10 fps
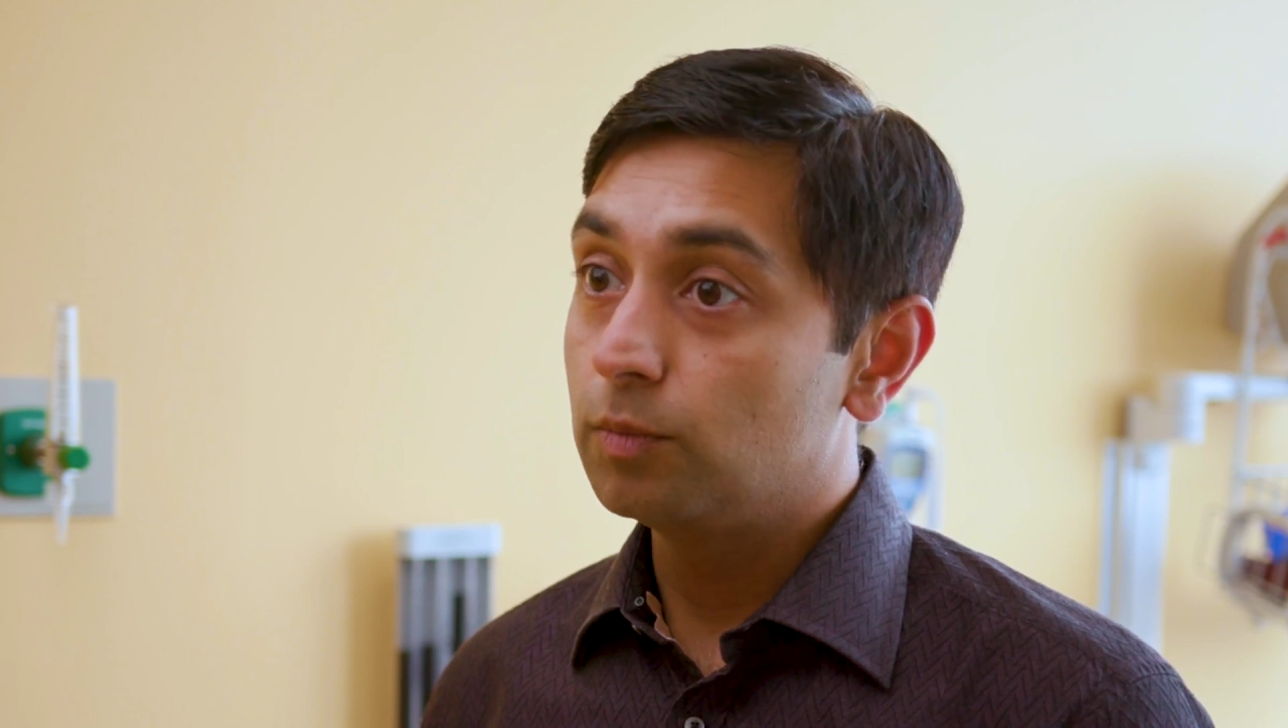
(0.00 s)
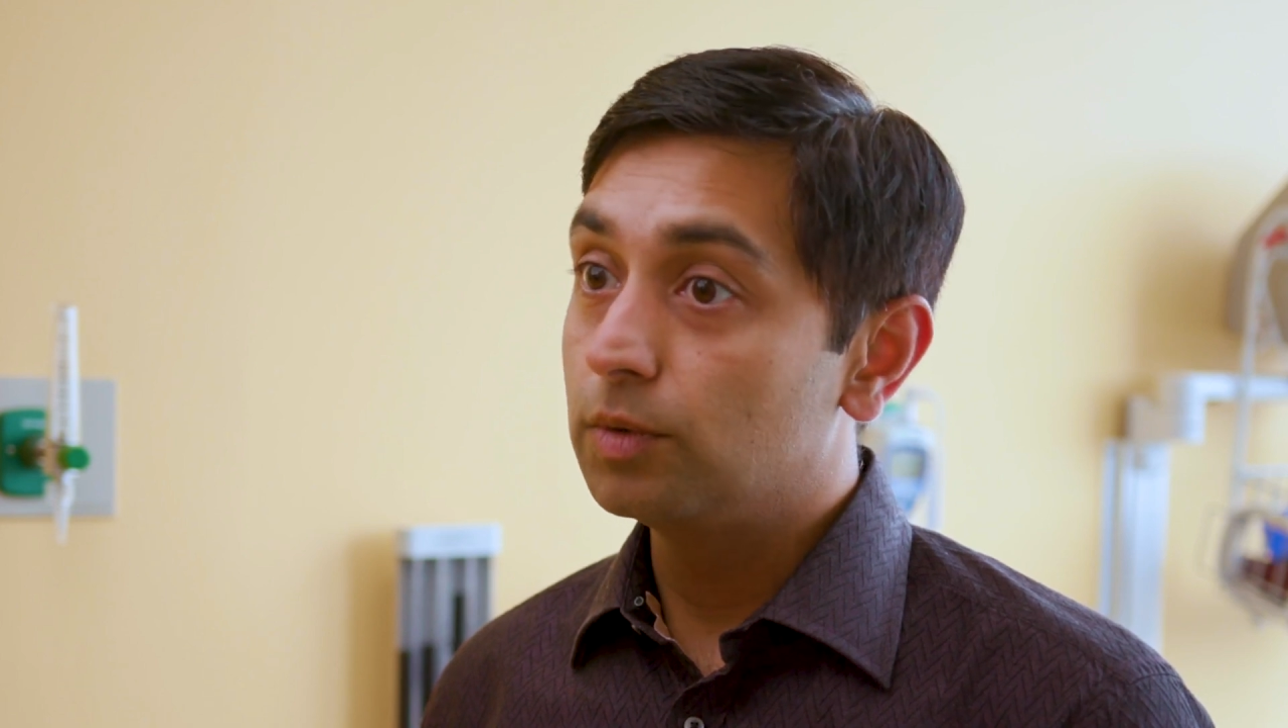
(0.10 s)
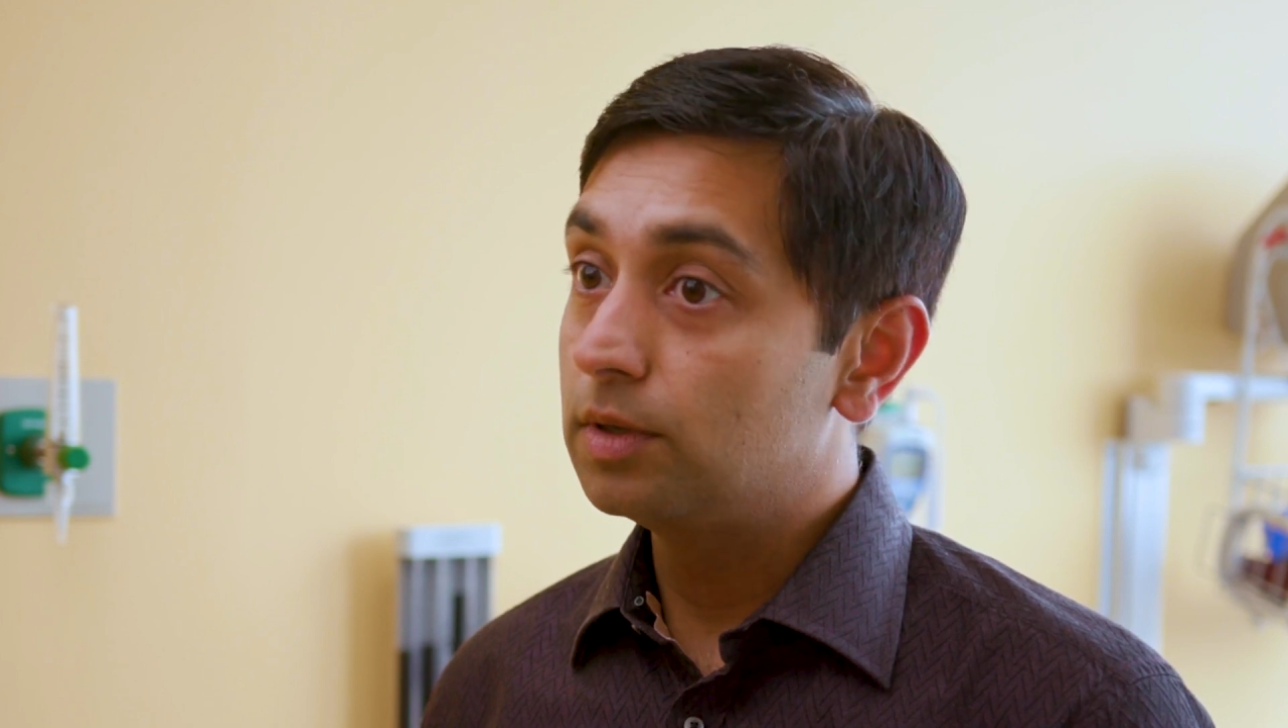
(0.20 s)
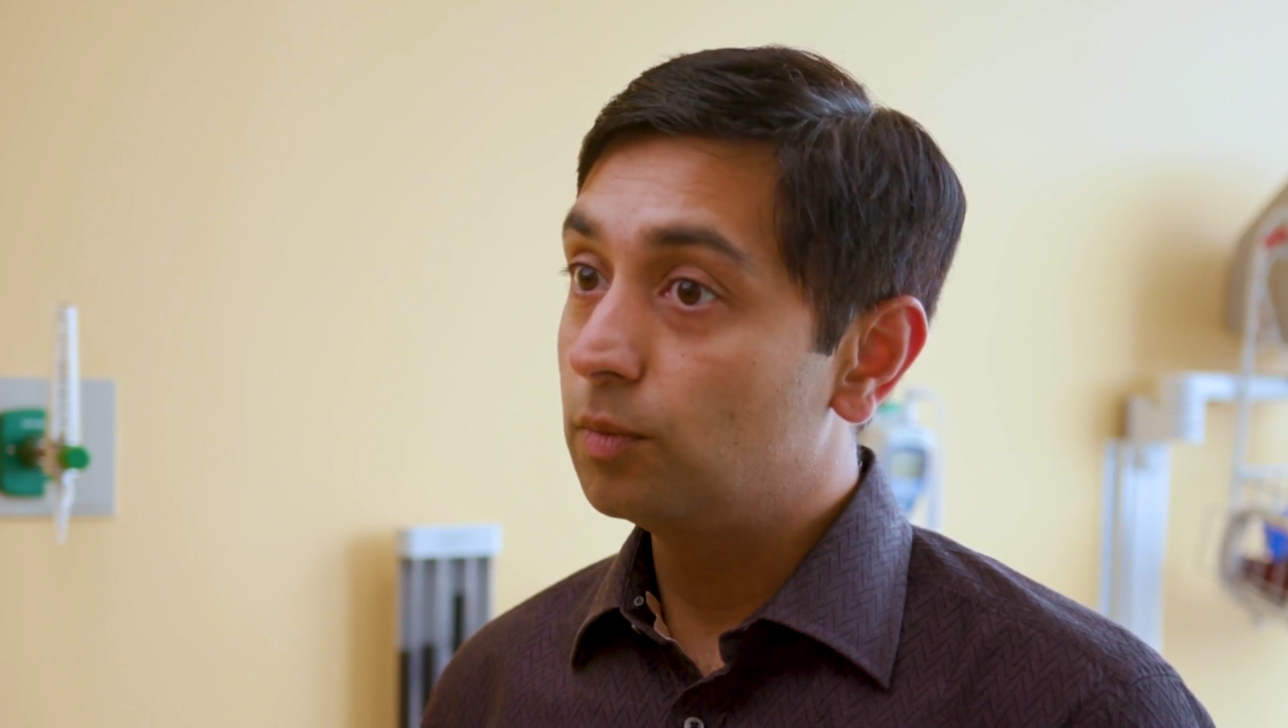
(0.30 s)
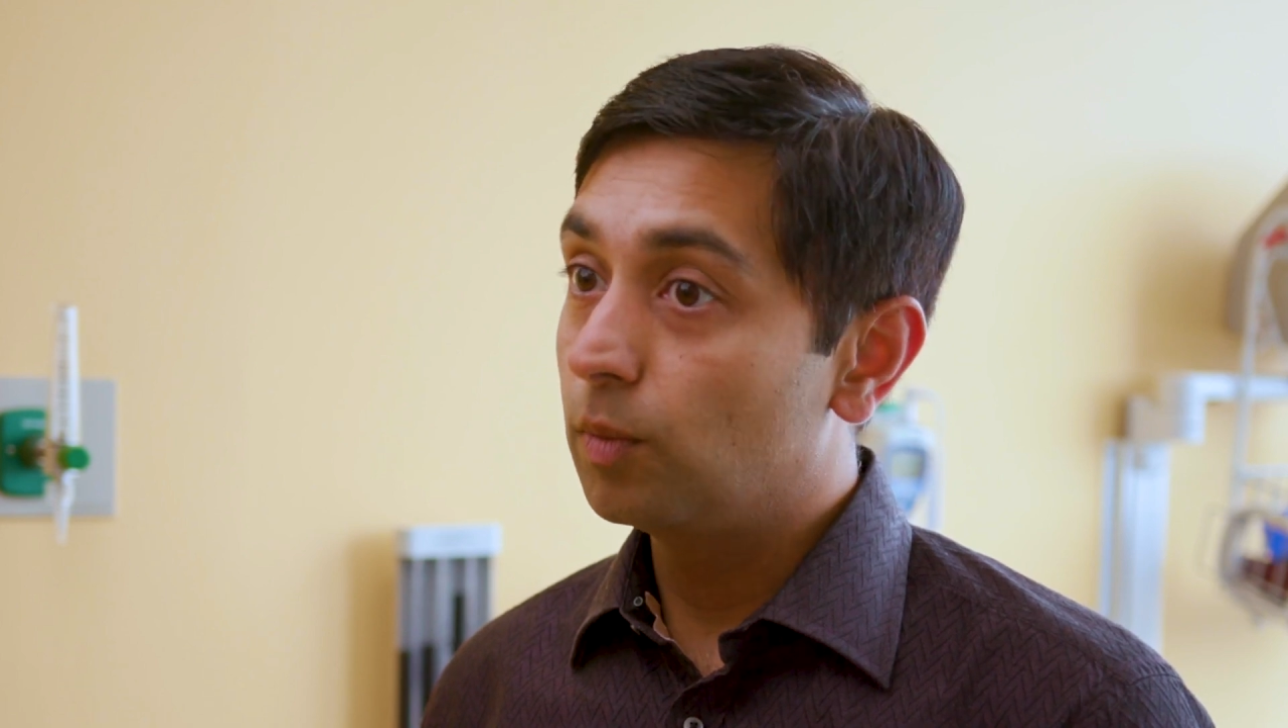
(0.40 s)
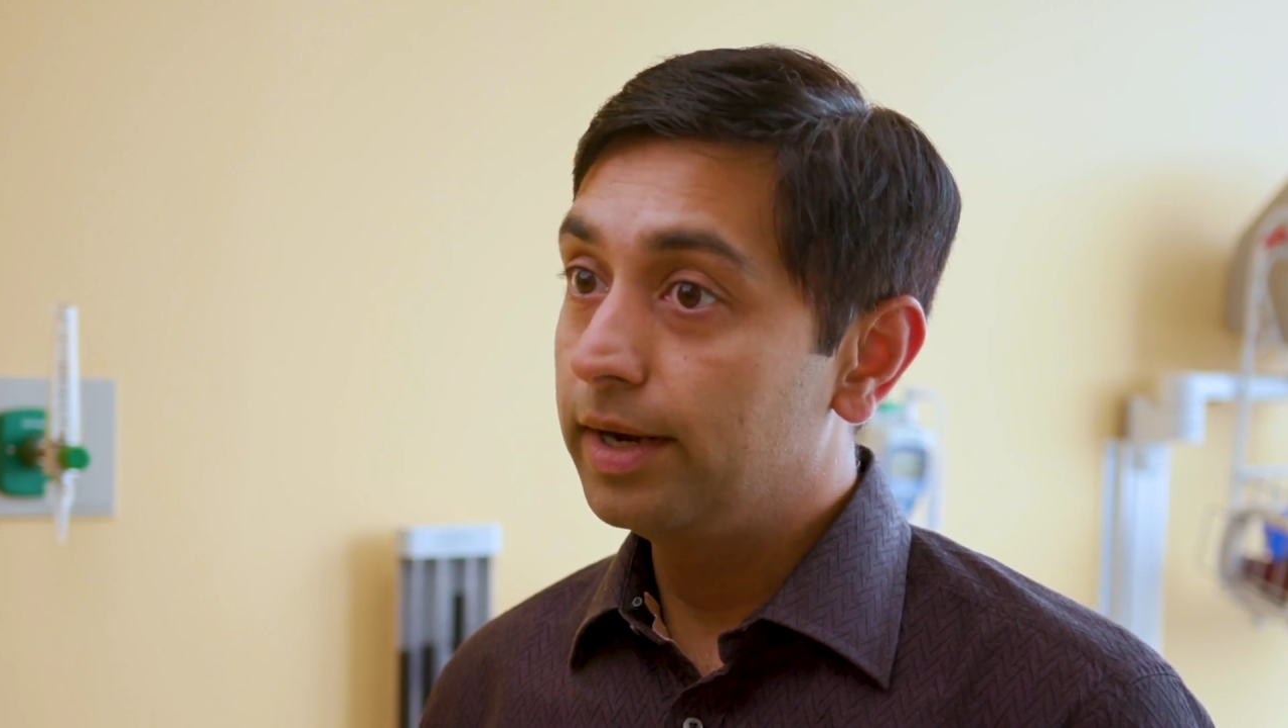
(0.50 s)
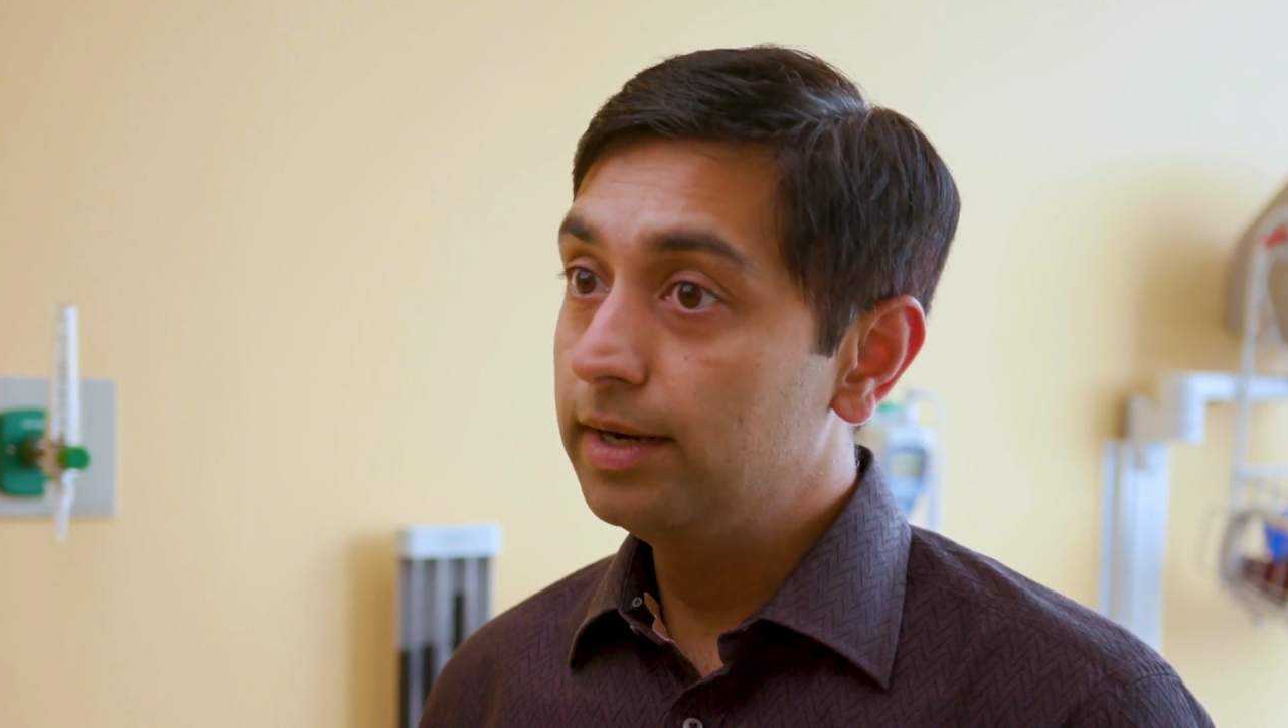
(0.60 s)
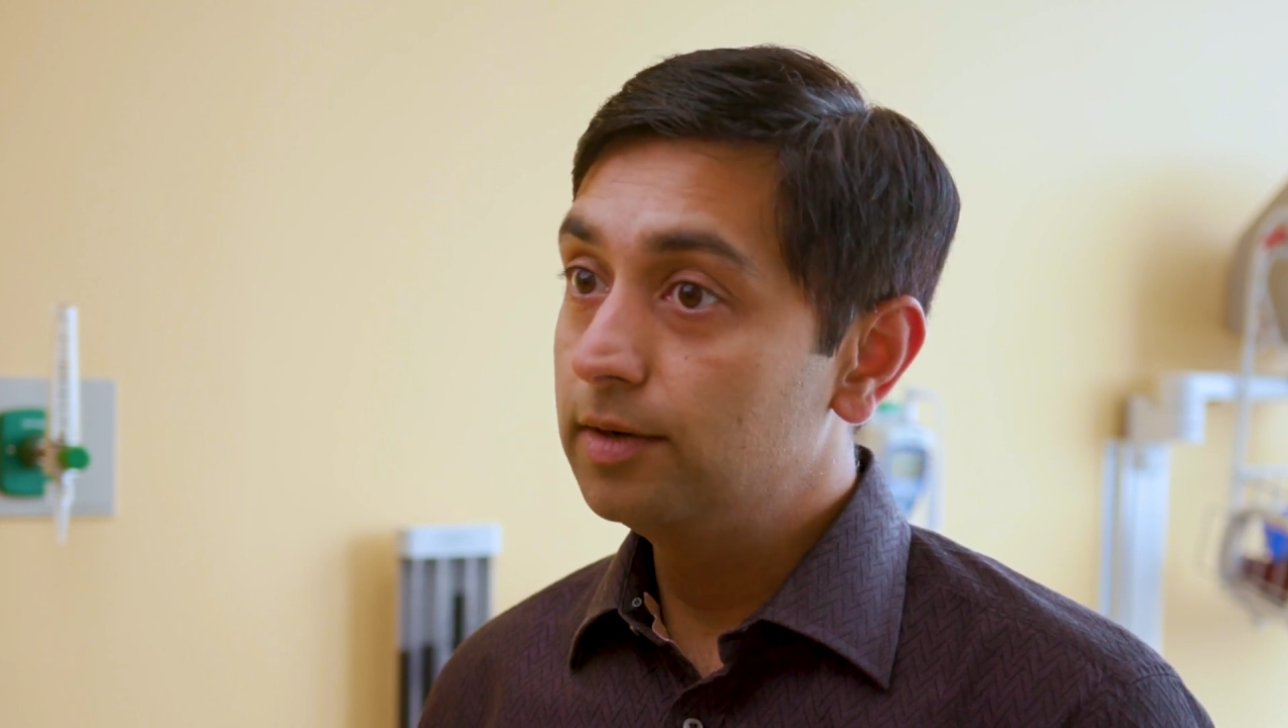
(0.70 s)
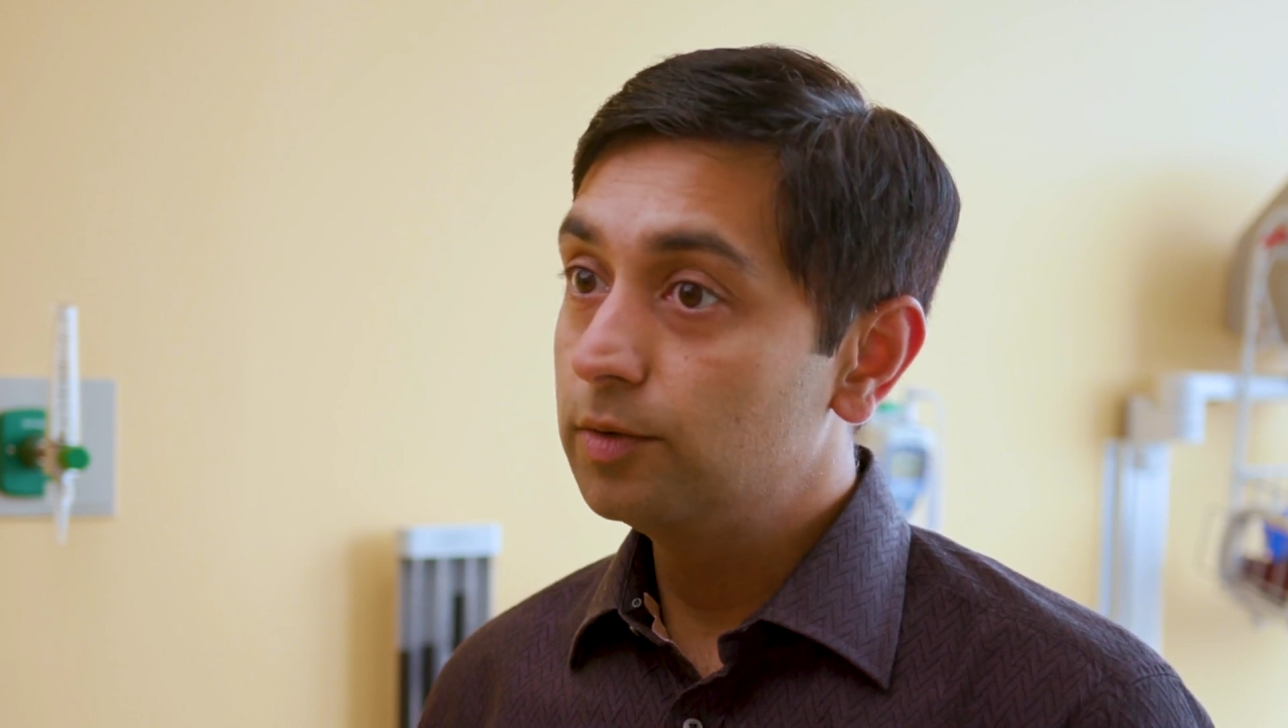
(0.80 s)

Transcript: worldwide